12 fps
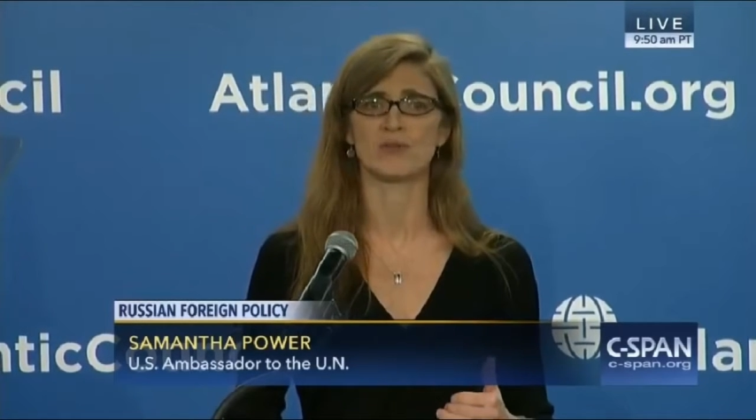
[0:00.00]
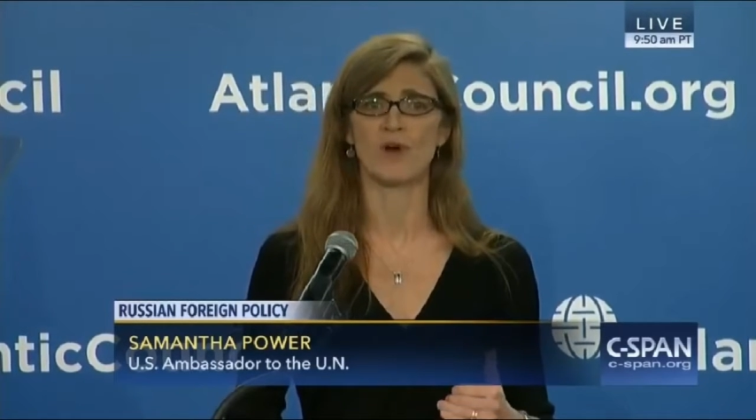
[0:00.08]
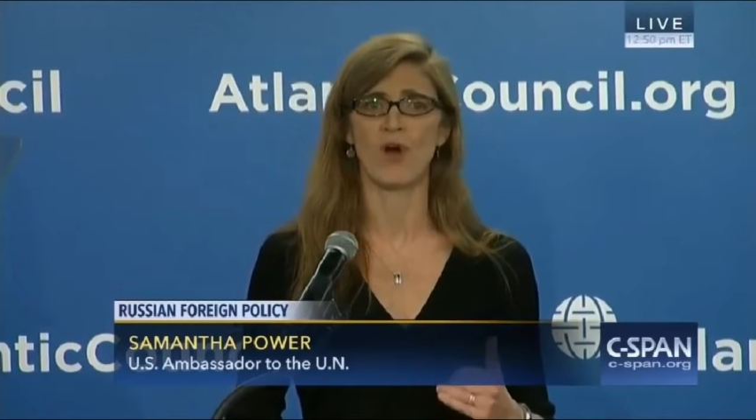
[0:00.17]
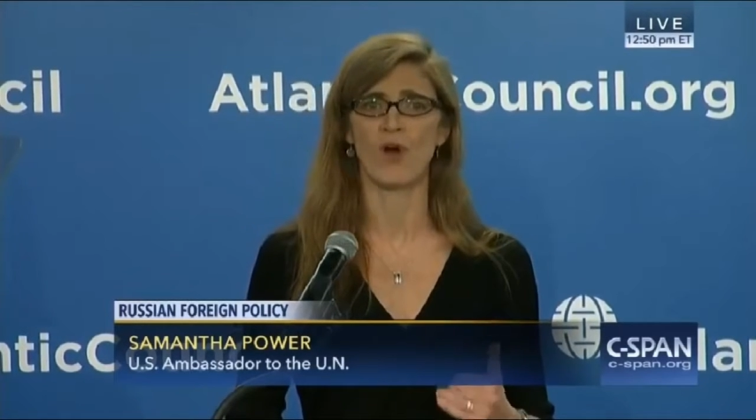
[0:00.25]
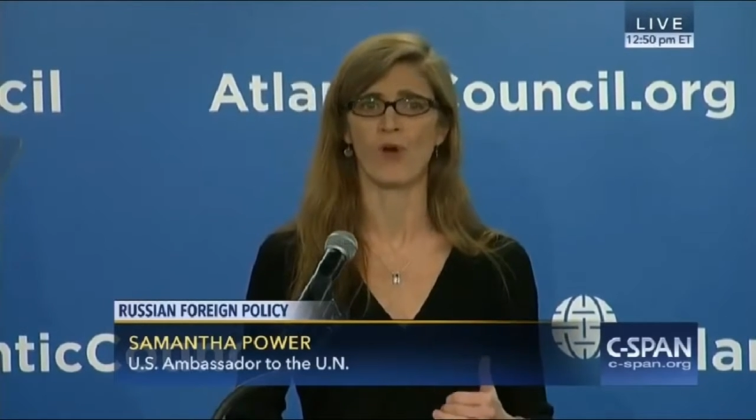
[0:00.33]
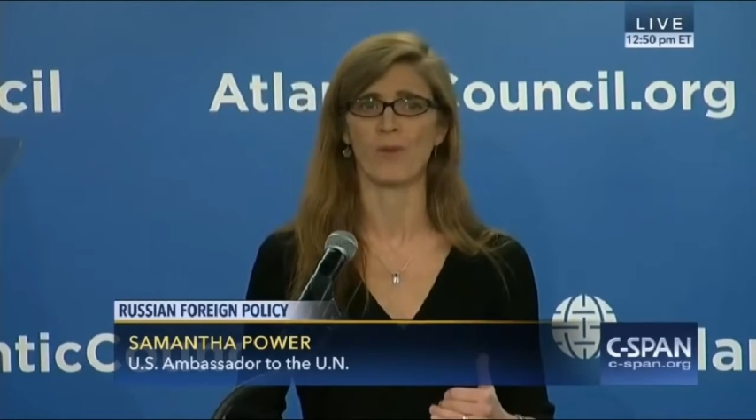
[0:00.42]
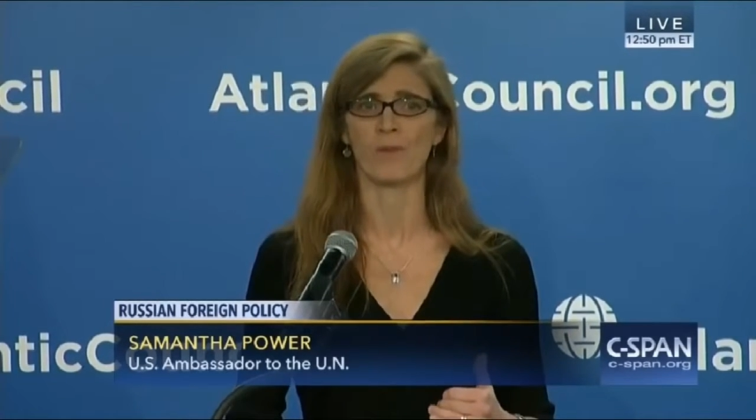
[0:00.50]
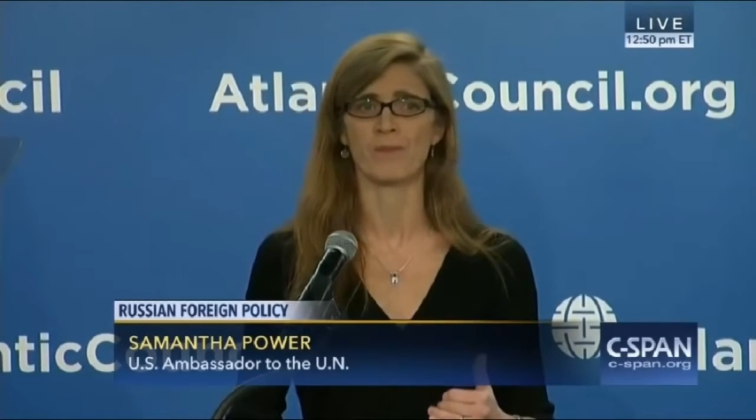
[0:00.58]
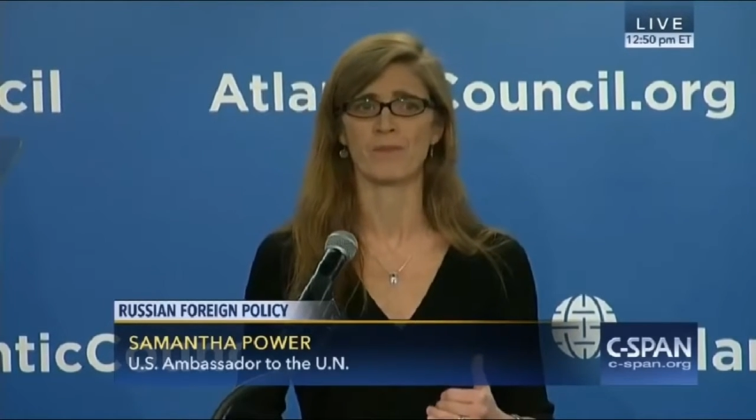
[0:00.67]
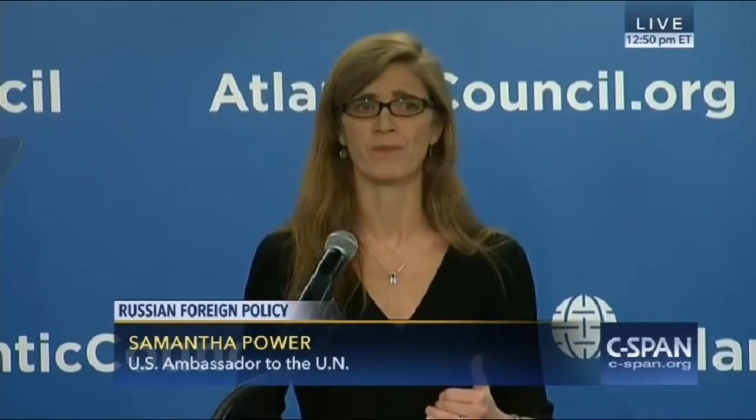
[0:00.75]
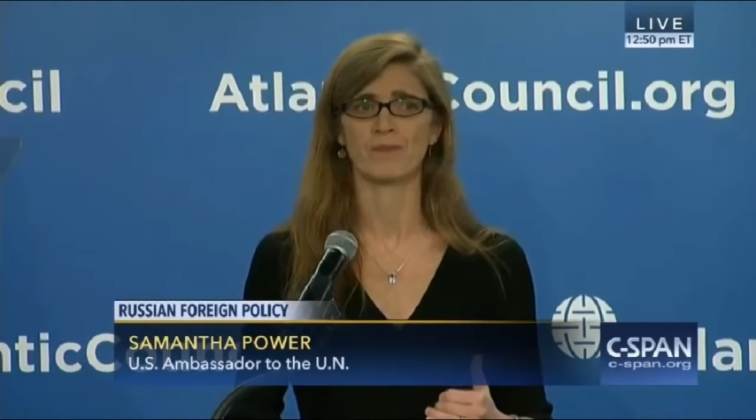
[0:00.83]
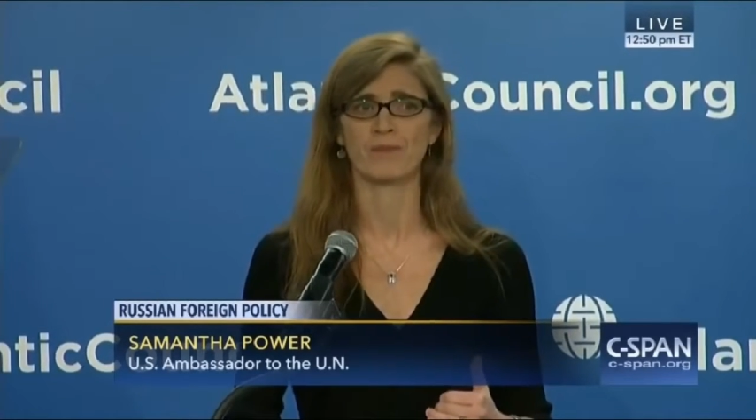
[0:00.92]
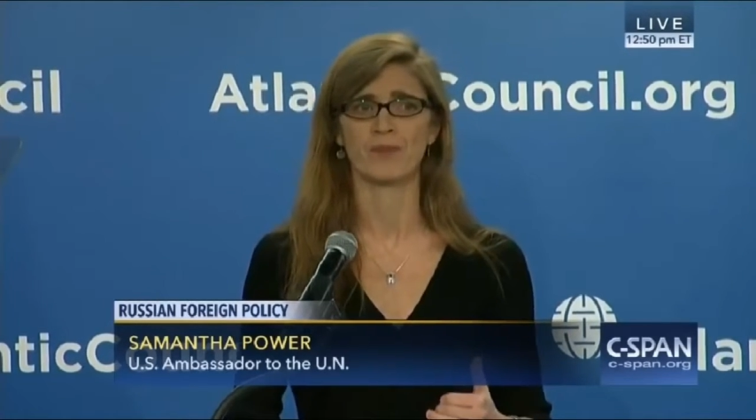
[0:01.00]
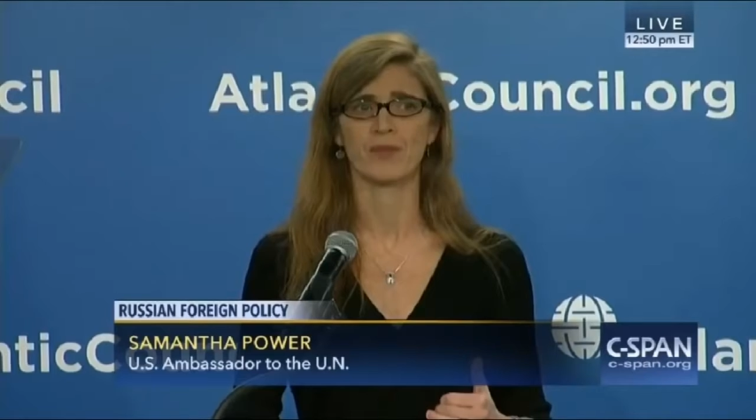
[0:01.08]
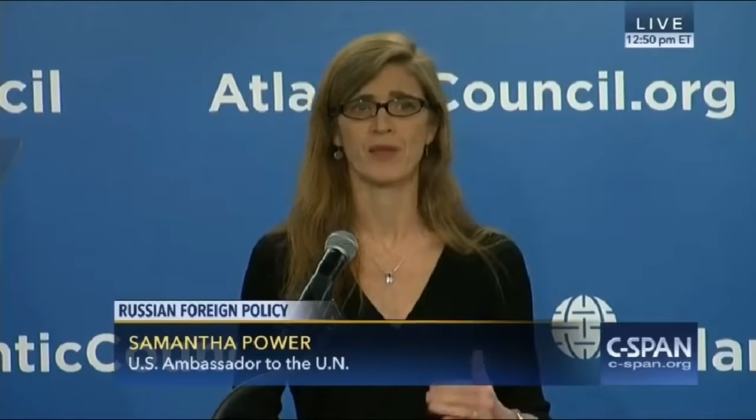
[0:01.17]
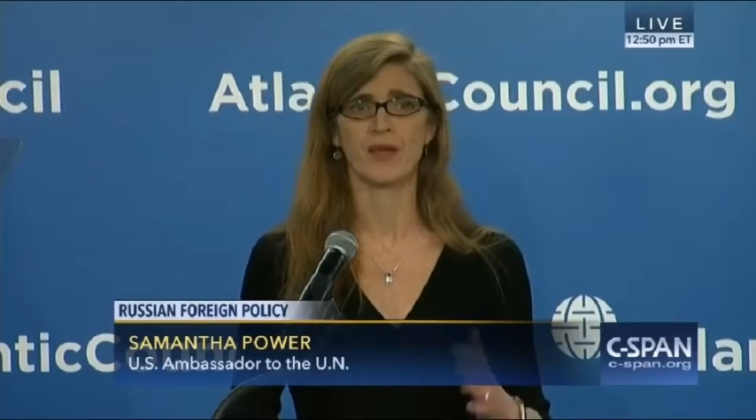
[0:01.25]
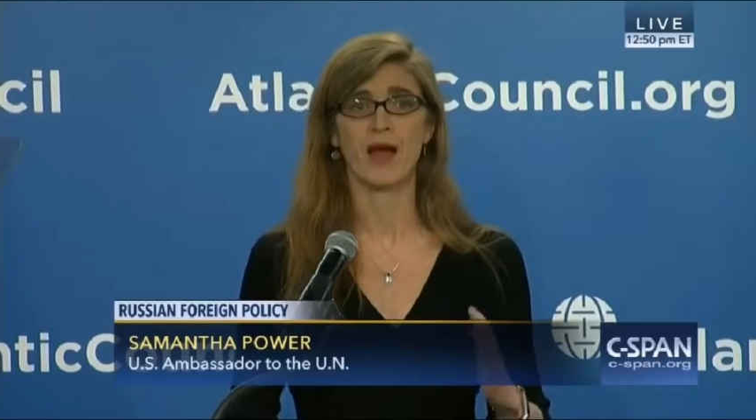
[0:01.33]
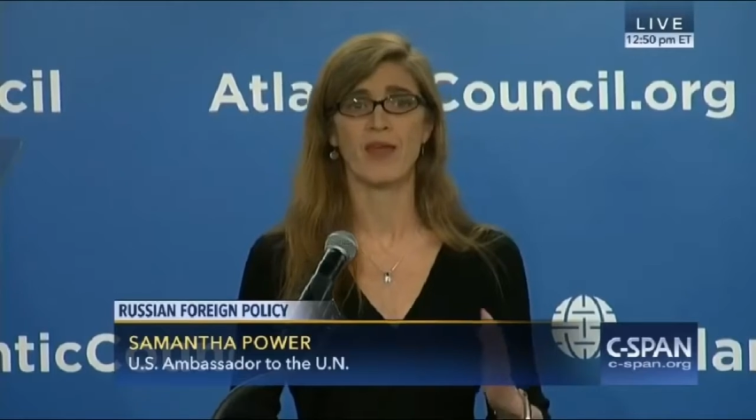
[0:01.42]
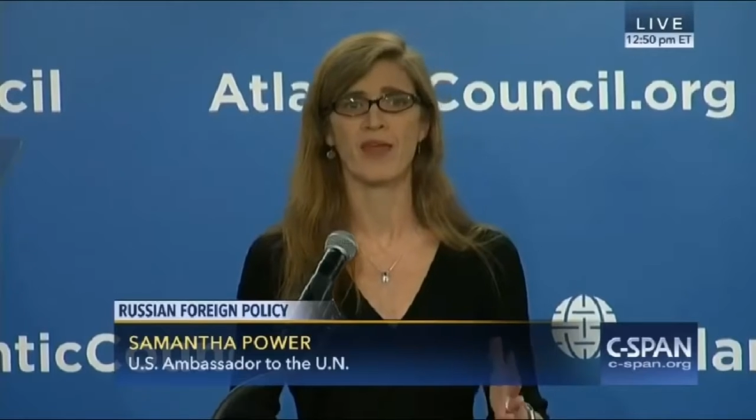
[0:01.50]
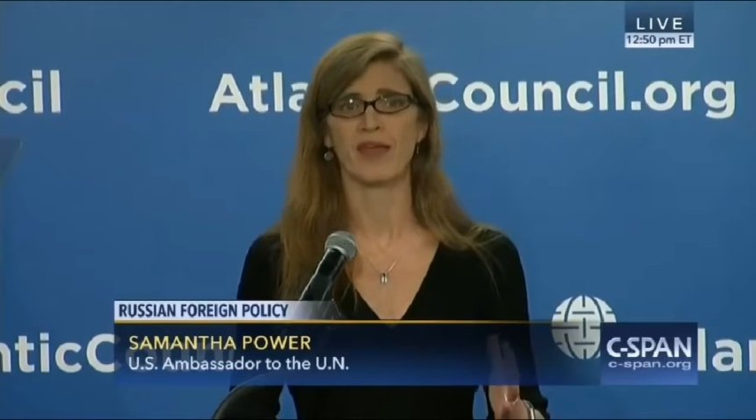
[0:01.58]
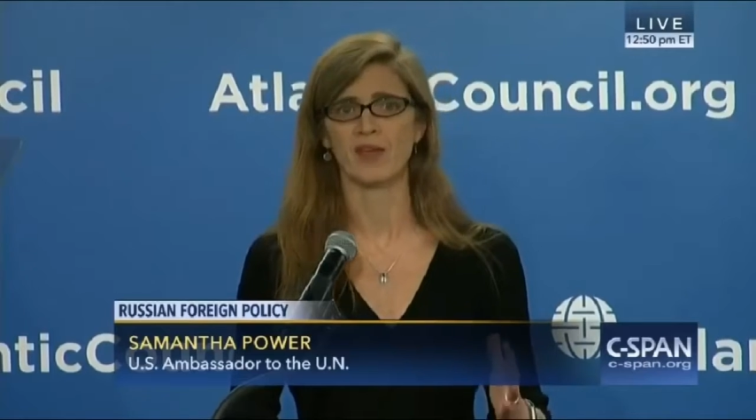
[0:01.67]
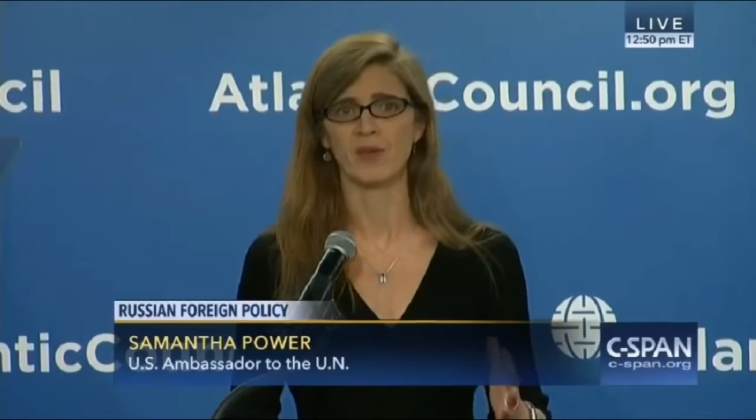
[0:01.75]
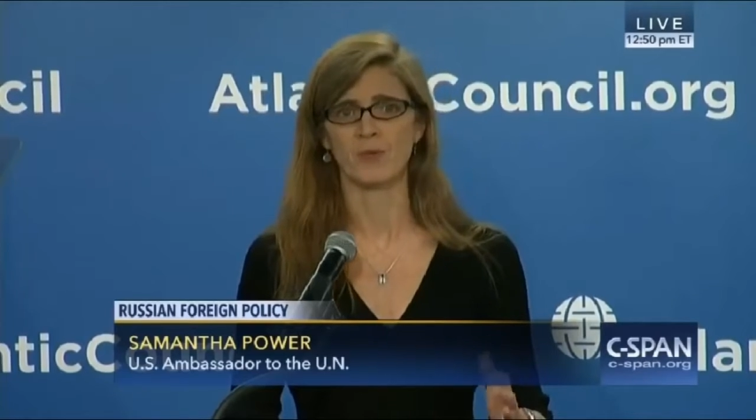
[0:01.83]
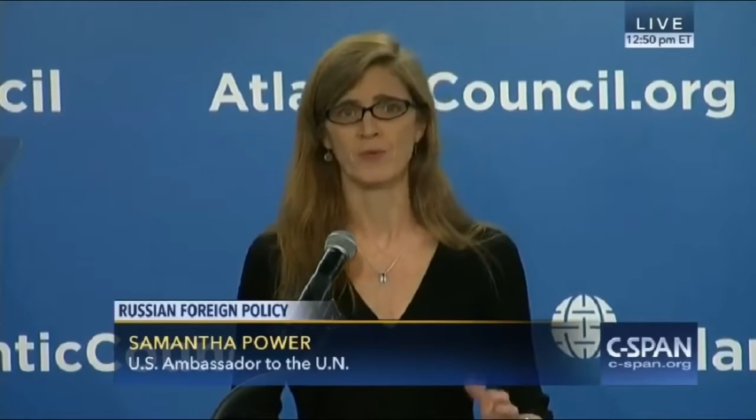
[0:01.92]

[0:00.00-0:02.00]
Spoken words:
harm. I thank you.